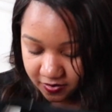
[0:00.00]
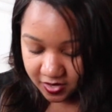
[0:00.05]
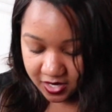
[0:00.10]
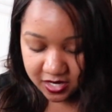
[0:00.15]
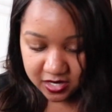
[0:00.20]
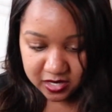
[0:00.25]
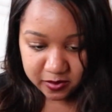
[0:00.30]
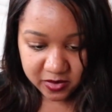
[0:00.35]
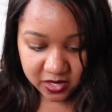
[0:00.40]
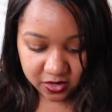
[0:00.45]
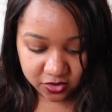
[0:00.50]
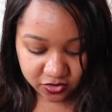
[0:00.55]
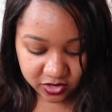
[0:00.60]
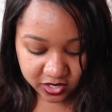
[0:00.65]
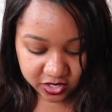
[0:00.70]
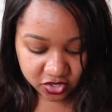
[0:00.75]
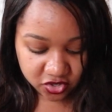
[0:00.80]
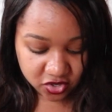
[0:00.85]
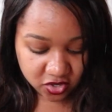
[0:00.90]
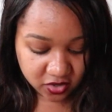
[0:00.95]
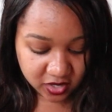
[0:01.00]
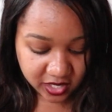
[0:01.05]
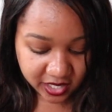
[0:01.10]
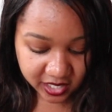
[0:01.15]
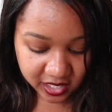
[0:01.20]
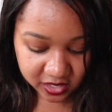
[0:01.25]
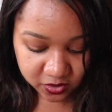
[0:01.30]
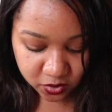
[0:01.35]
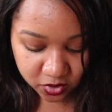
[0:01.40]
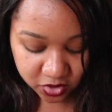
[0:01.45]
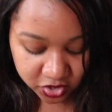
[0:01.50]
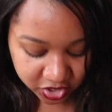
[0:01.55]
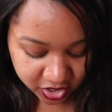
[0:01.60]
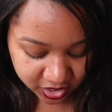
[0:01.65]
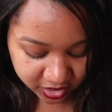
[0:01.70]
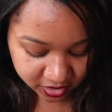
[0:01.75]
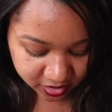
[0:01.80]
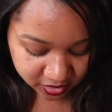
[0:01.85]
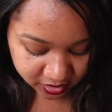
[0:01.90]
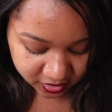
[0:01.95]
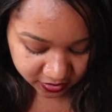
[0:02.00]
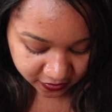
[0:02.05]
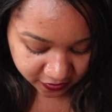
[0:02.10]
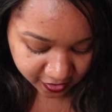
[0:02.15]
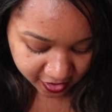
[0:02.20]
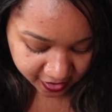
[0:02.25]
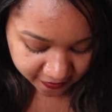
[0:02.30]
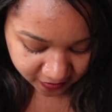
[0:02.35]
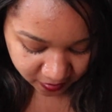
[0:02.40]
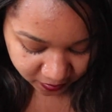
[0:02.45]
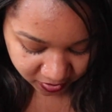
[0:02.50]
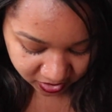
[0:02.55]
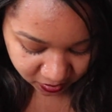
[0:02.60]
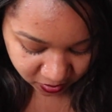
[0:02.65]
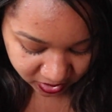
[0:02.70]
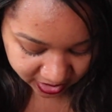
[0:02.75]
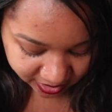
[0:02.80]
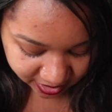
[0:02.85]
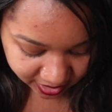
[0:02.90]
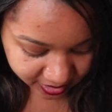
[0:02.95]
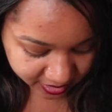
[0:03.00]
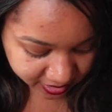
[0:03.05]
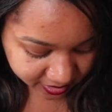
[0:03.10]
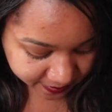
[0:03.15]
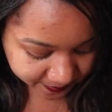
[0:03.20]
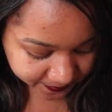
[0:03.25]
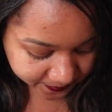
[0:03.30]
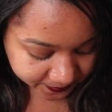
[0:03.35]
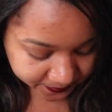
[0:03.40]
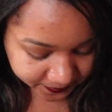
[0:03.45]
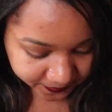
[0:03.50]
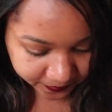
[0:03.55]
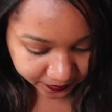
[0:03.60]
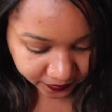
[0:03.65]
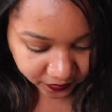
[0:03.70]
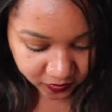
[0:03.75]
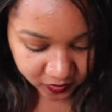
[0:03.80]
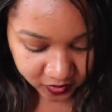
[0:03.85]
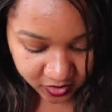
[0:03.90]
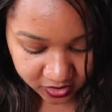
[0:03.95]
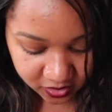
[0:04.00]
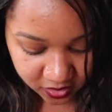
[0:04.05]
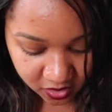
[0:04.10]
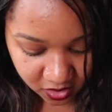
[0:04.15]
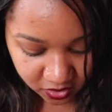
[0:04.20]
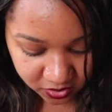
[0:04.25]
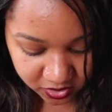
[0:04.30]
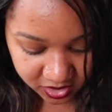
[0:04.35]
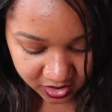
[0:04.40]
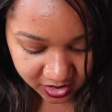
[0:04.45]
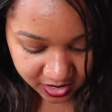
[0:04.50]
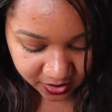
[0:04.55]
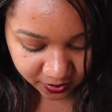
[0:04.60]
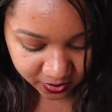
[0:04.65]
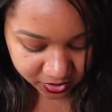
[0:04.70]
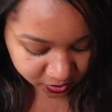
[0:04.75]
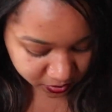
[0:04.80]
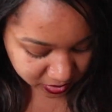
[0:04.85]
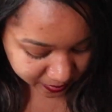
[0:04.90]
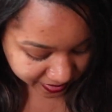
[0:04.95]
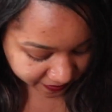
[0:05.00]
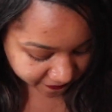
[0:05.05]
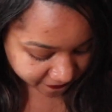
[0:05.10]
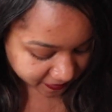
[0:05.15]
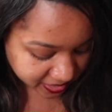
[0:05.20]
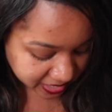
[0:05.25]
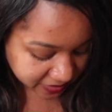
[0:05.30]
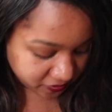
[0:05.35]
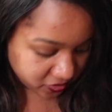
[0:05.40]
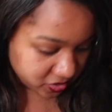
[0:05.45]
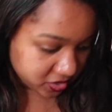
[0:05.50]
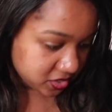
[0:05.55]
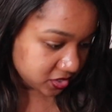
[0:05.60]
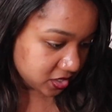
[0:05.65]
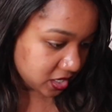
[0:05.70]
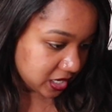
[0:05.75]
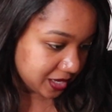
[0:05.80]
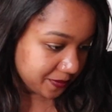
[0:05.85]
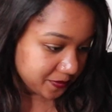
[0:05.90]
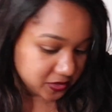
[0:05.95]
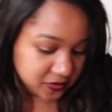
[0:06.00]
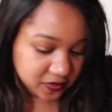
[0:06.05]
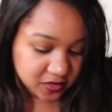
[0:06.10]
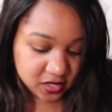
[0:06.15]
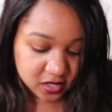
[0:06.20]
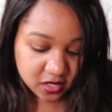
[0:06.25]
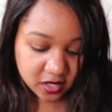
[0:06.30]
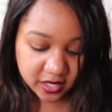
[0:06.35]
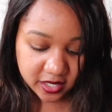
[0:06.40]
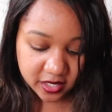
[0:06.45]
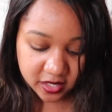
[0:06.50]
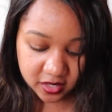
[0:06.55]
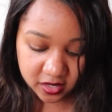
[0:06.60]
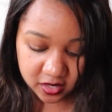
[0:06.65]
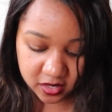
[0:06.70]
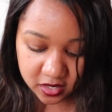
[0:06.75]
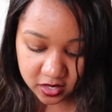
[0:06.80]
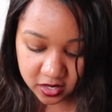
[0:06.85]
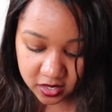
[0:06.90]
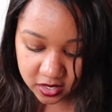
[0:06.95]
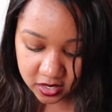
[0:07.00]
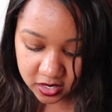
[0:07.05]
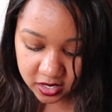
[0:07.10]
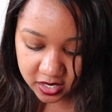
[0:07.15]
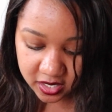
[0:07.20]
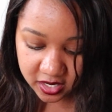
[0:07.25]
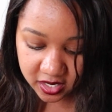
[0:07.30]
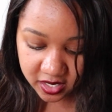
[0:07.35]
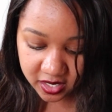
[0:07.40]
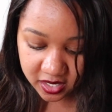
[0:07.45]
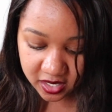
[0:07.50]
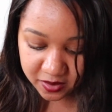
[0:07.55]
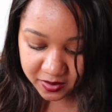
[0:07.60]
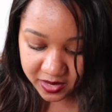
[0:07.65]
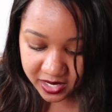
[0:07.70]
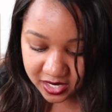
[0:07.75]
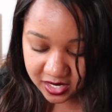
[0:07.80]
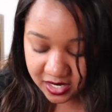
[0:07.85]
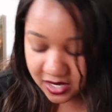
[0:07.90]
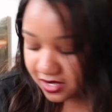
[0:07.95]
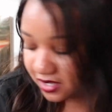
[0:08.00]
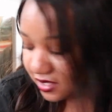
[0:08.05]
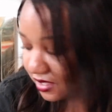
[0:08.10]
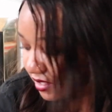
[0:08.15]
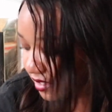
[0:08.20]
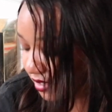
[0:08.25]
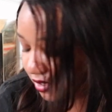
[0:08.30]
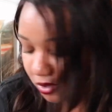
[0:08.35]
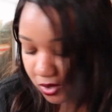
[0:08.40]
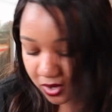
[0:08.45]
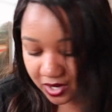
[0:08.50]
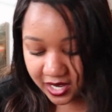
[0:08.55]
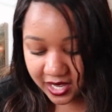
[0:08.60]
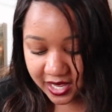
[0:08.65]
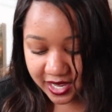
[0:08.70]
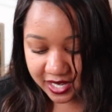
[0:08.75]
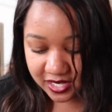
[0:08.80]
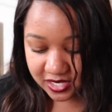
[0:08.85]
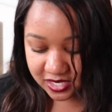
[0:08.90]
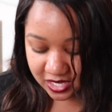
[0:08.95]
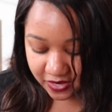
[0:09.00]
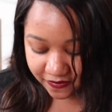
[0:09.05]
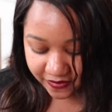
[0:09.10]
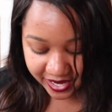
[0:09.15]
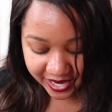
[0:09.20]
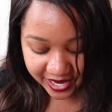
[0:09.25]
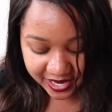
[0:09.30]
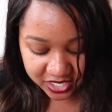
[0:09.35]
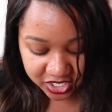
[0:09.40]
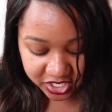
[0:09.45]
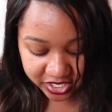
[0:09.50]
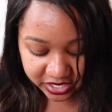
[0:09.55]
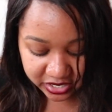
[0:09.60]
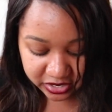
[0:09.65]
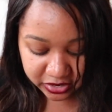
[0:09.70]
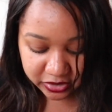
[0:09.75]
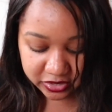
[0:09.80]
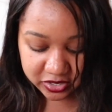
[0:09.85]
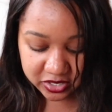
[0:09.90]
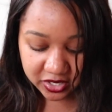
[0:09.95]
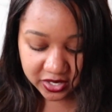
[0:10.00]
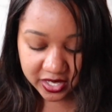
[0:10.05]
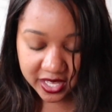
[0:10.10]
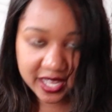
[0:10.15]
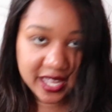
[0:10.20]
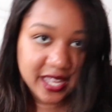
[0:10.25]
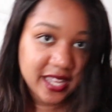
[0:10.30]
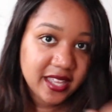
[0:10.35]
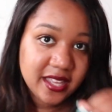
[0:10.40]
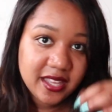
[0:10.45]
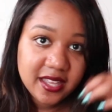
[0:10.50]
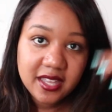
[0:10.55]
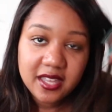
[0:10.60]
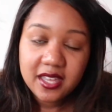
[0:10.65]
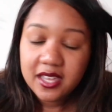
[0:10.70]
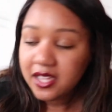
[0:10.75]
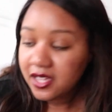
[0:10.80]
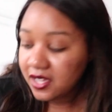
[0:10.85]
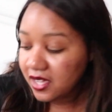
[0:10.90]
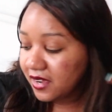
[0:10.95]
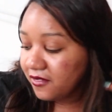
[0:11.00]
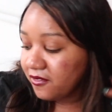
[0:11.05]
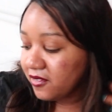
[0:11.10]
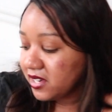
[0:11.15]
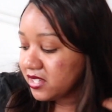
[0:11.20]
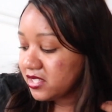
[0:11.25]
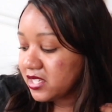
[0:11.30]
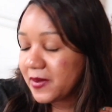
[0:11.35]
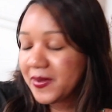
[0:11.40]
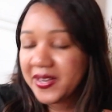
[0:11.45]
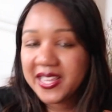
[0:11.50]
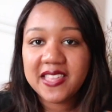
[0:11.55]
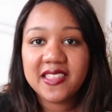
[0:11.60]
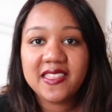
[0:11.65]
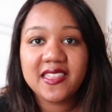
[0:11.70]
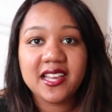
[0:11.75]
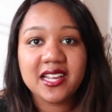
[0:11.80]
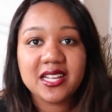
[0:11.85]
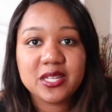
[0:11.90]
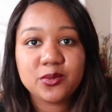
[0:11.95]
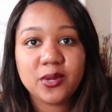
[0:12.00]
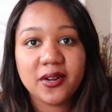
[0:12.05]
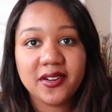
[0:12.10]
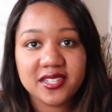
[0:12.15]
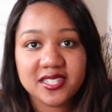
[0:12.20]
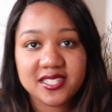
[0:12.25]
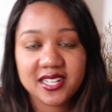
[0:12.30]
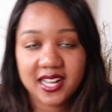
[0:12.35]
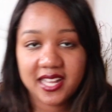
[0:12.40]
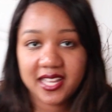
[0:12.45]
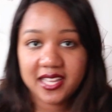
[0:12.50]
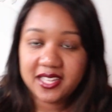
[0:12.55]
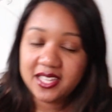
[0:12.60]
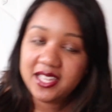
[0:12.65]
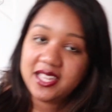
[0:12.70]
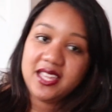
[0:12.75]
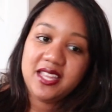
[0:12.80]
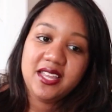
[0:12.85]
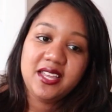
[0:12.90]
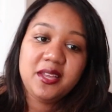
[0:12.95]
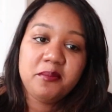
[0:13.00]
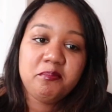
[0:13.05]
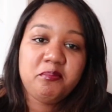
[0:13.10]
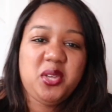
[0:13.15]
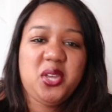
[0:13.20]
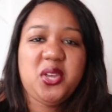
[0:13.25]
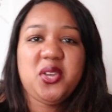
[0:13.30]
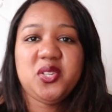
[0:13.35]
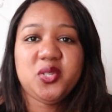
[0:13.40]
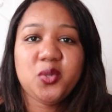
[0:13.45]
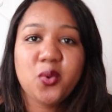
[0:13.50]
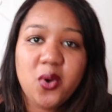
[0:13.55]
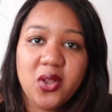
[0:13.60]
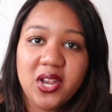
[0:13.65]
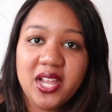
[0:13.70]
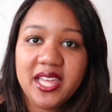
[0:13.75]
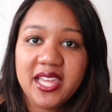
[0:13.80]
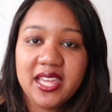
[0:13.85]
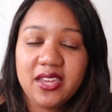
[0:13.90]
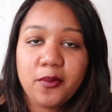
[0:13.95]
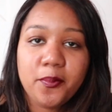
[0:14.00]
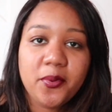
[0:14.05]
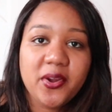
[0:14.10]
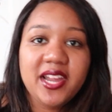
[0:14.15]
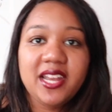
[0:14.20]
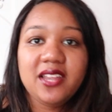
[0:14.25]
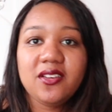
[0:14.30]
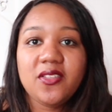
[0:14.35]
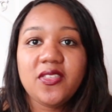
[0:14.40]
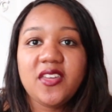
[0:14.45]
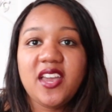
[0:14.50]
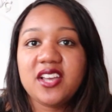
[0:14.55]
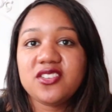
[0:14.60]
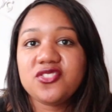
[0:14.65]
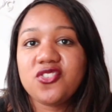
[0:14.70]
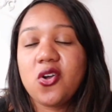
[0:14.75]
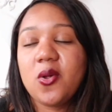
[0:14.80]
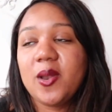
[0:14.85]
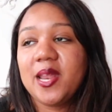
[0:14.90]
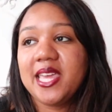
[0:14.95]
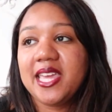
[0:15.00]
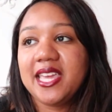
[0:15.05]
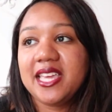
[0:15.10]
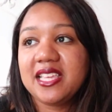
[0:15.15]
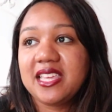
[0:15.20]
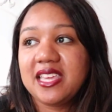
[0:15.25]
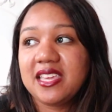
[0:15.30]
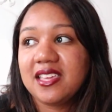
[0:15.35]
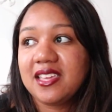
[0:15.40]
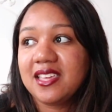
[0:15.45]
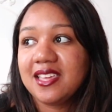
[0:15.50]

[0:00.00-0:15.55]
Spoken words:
And it smells really strong, like it needs washing if I'm going to wear it. It's Antoinette, which is one of my favourite clothes design. I mean, the quality and stuff, it actually looks okay. I read so many things where it's like Boohoo's quality or Pretty Little Things quality,